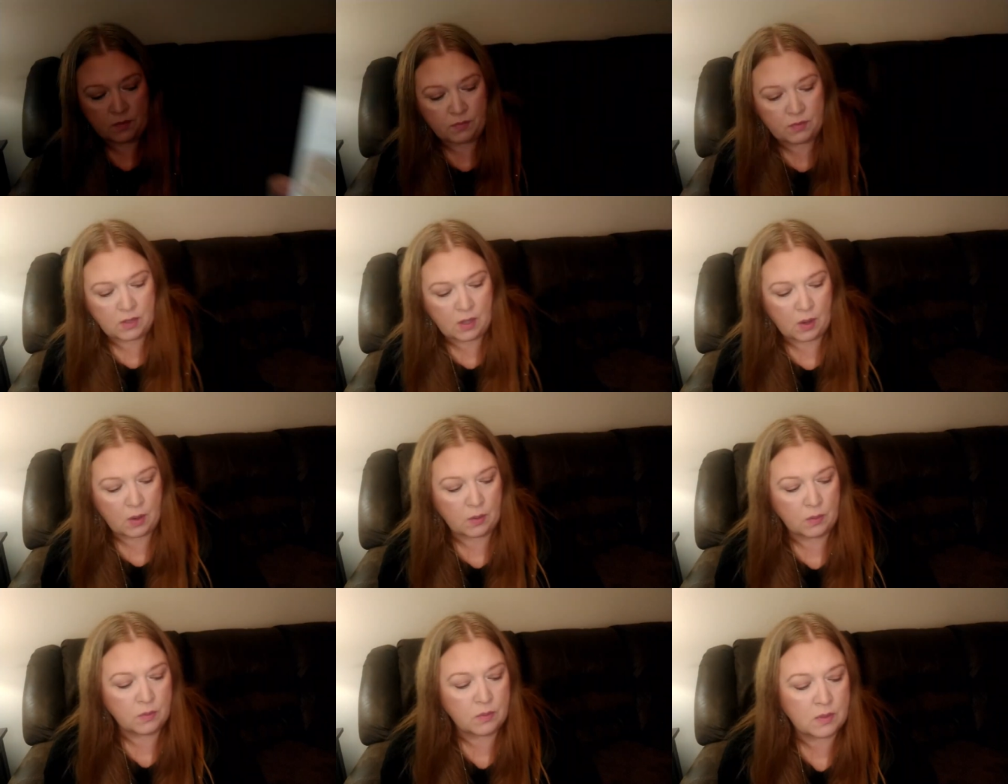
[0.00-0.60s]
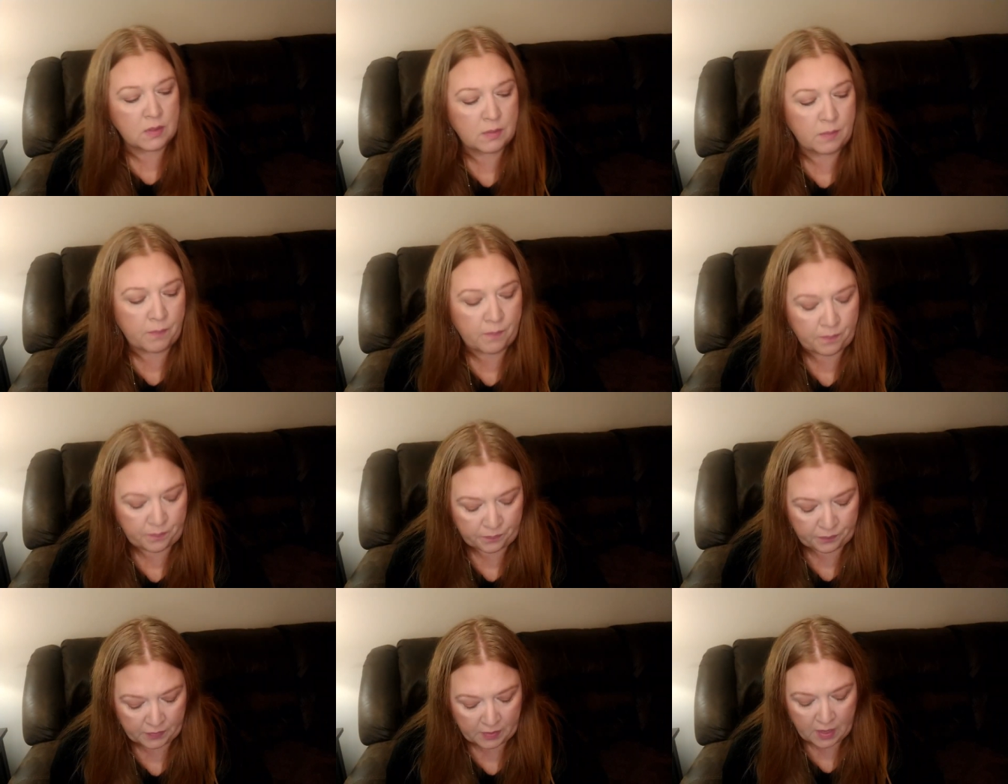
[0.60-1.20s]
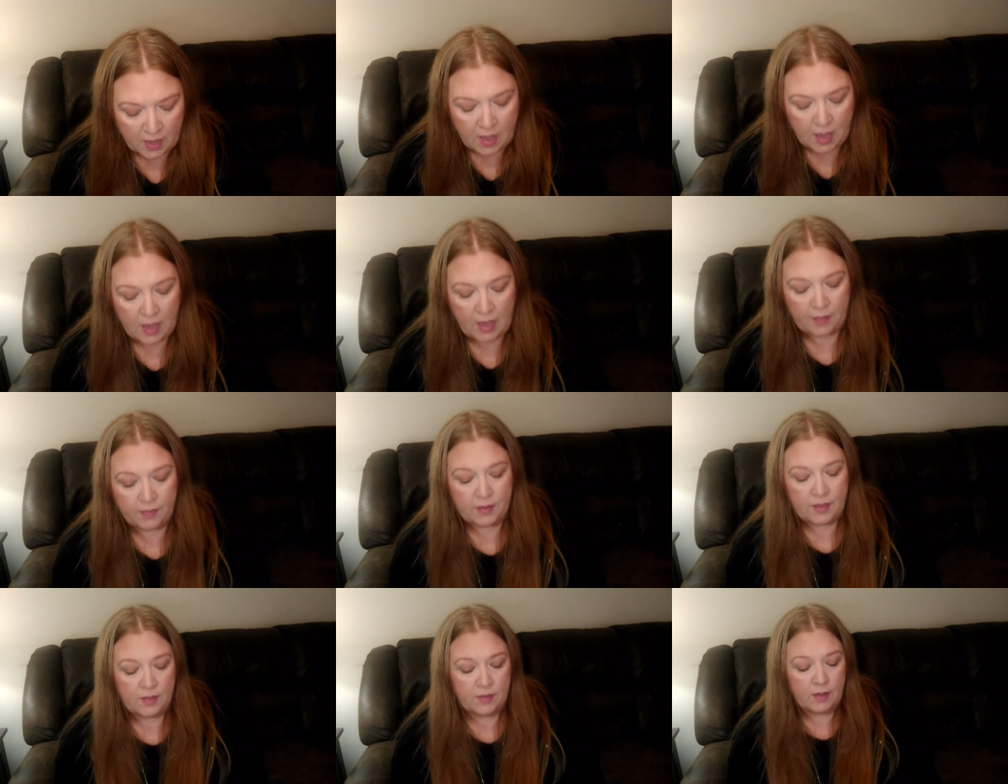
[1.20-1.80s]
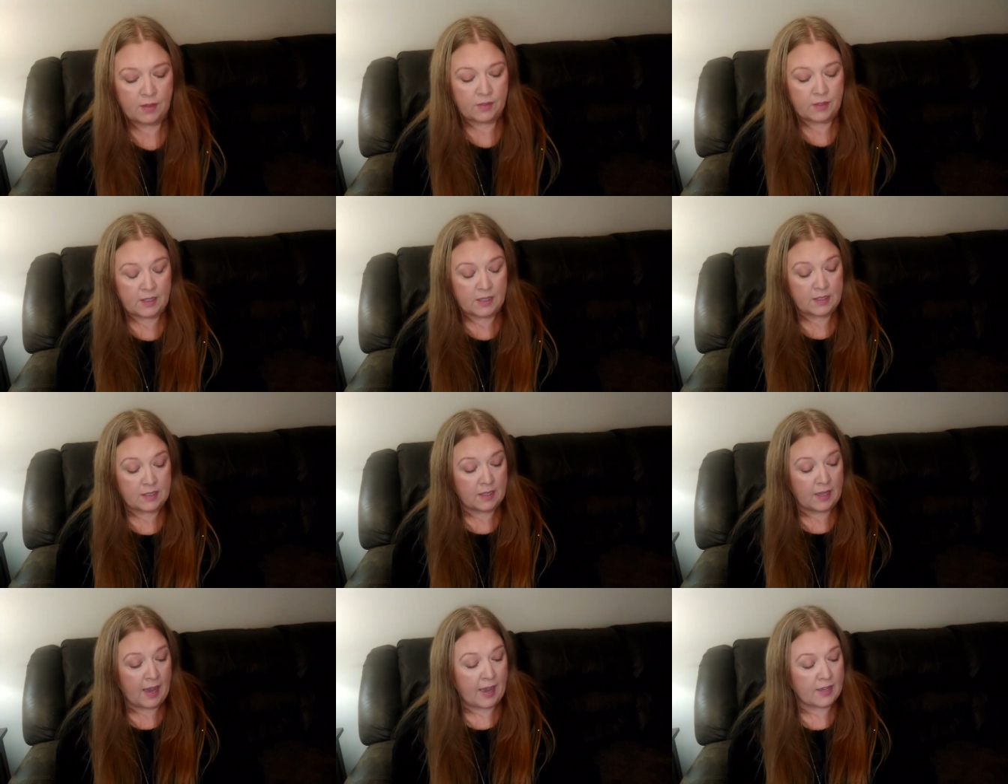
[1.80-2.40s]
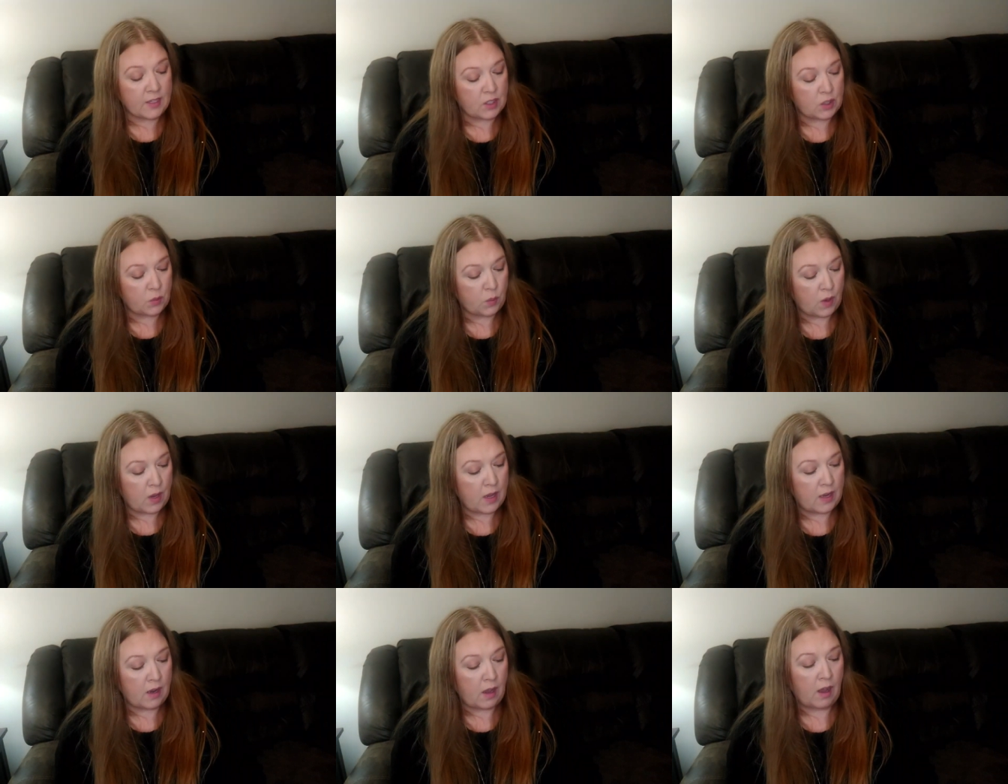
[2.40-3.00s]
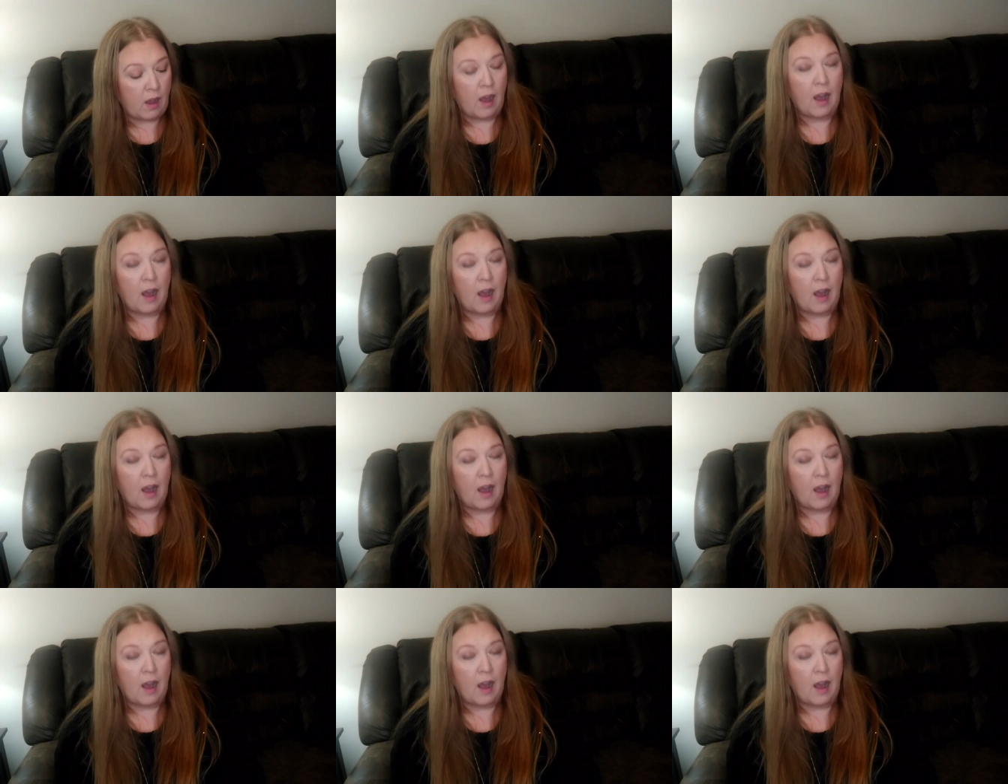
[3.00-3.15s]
of those. And then this last one,